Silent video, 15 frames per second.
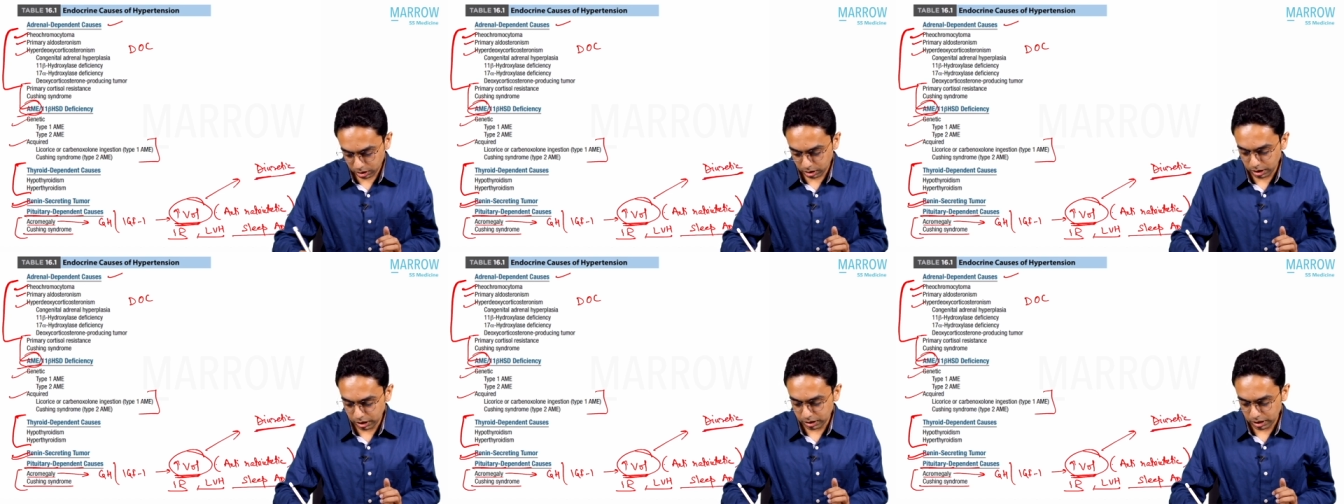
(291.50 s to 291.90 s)

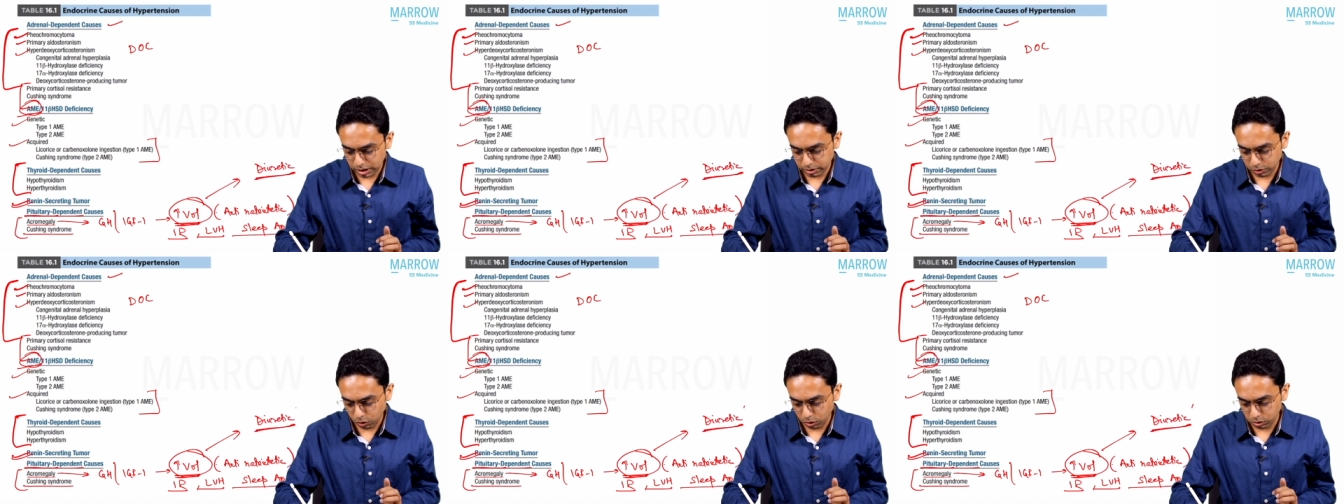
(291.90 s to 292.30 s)
This
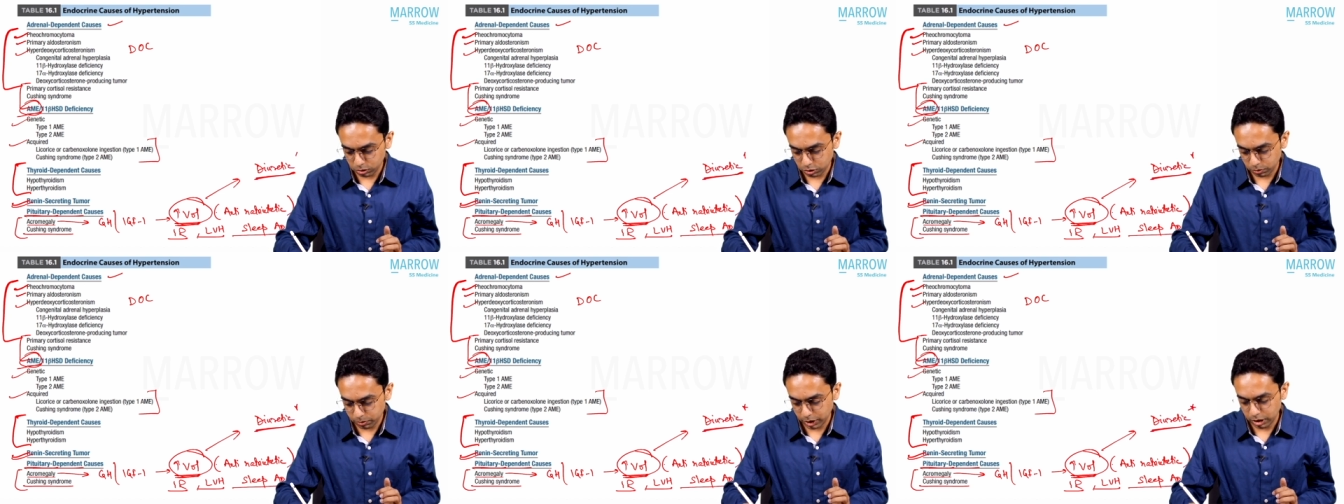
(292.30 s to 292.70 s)
has
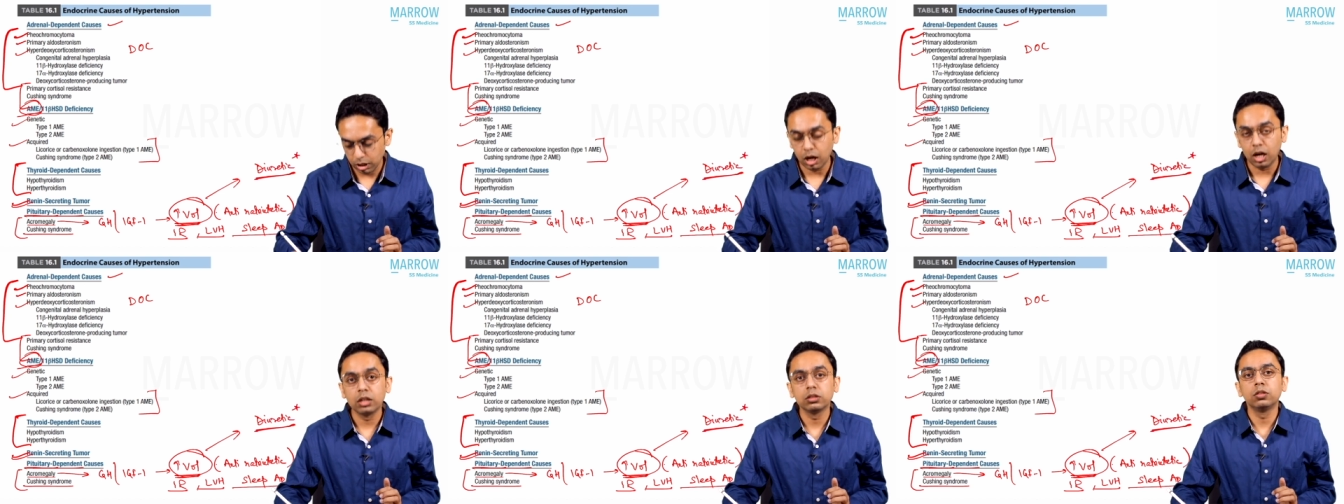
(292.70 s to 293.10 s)
also been
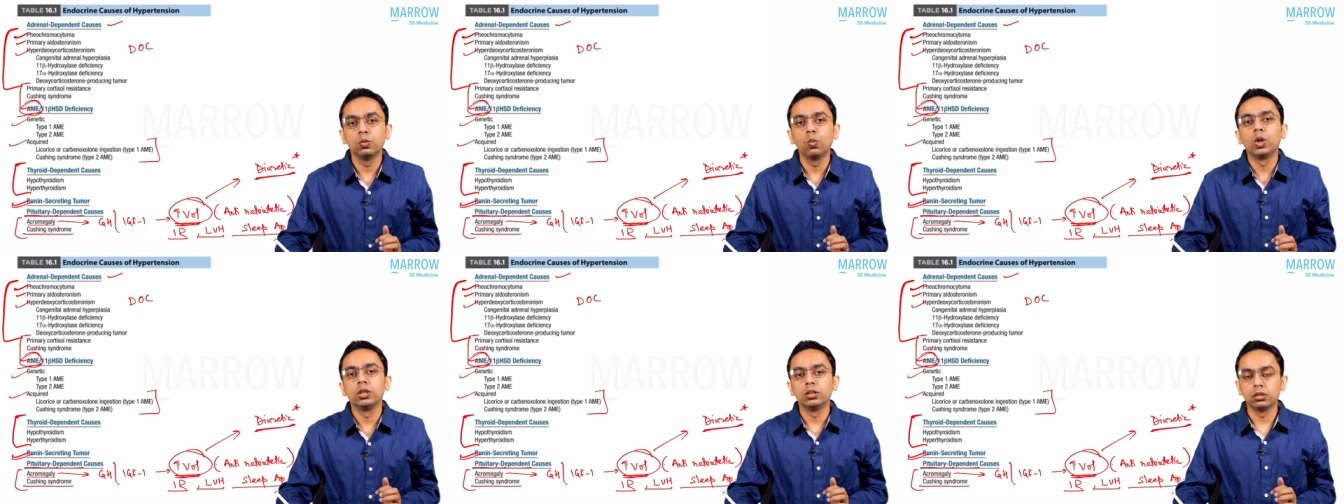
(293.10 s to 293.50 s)
asked
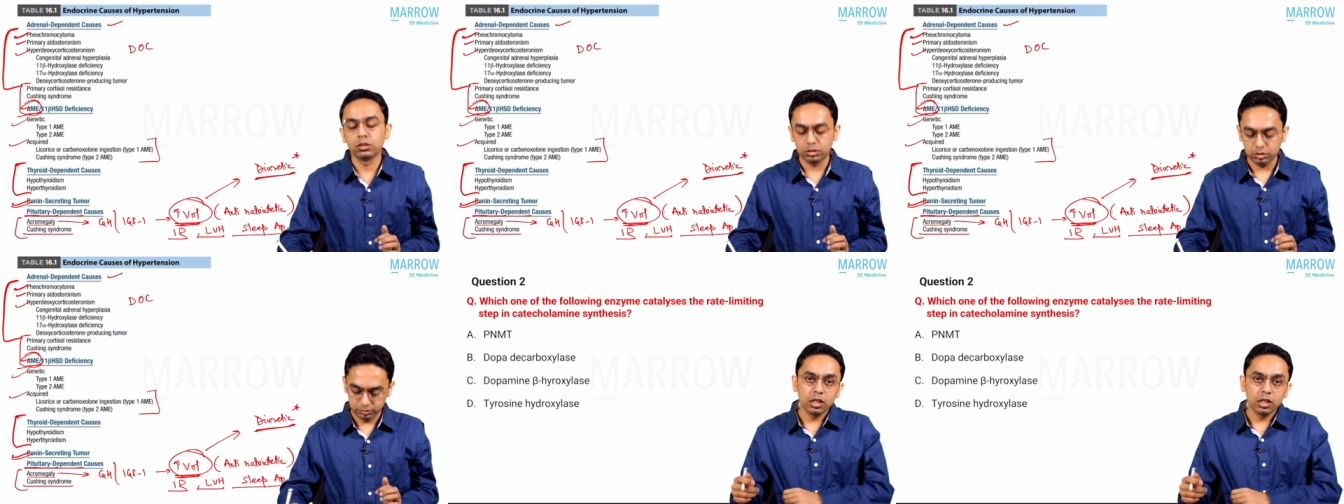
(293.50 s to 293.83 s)
once.